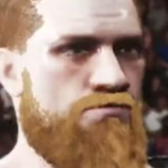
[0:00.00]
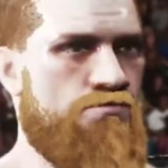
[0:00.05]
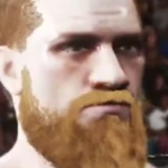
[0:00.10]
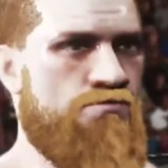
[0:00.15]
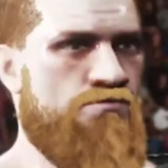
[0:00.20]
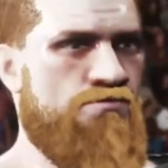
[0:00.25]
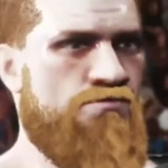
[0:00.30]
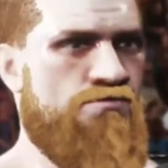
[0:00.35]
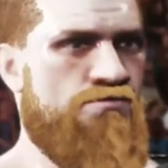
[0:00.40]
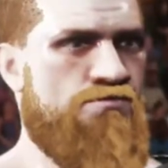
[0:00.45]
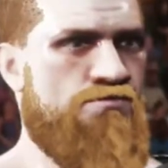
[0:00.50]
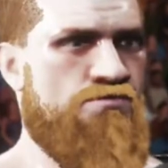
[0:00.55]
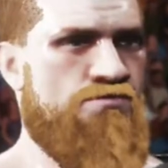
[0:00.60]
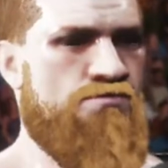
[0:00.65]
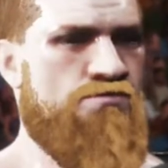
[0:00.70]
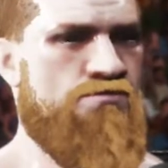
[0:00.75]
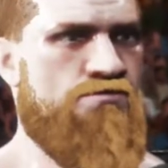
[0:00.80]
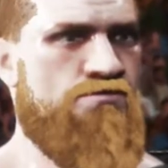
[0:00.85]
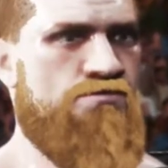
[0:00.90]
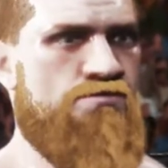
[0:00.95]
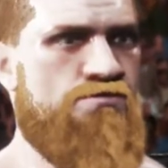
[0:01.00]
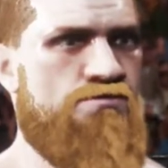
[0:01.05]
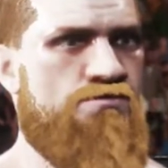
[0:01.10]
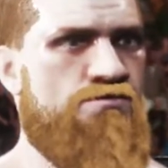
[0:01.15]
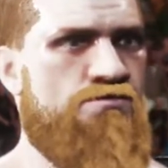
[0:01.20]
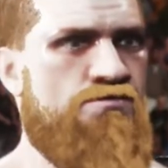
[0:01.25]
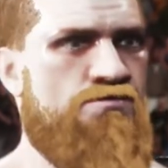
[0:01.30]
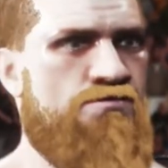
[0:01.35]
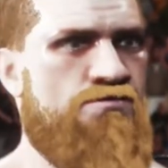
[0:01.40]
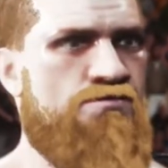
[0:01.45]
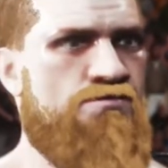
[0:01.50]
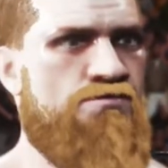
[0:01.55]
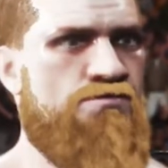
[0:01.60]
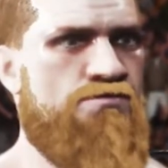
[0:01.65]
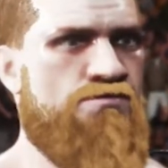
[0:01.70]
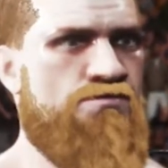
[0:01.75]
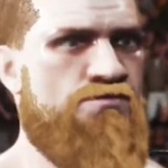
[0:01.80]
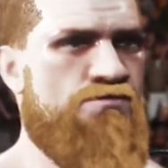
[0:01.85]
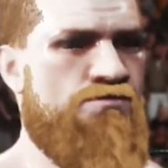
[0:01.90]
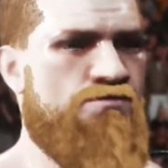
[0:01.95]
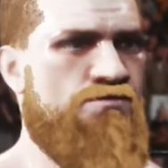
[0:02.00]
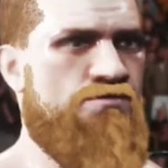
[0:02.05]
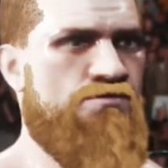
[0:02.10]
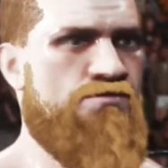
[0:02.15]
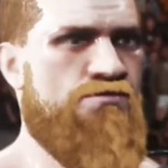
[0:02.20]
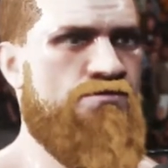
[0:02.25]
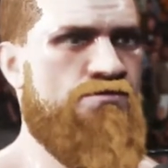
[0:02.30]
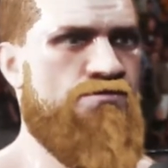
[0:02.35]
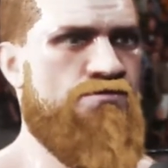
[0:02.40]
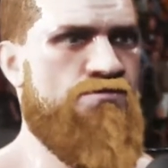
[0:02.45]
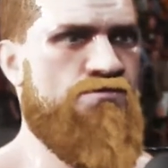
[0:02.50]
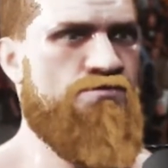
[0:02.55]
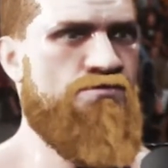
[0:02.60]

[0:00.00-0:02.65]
(no one is talking)